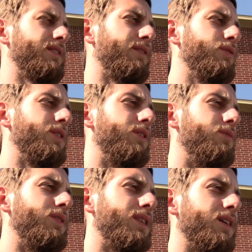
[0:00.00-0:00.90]
I really
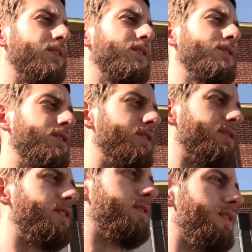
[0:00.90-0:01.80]
don't want that car because it
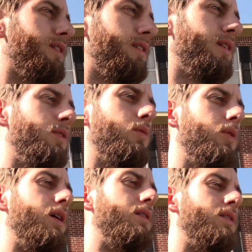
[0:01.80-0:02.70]
looks ugly.
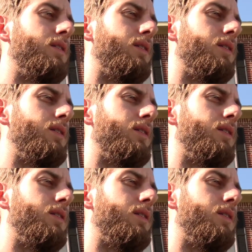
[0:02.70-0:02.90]
Well,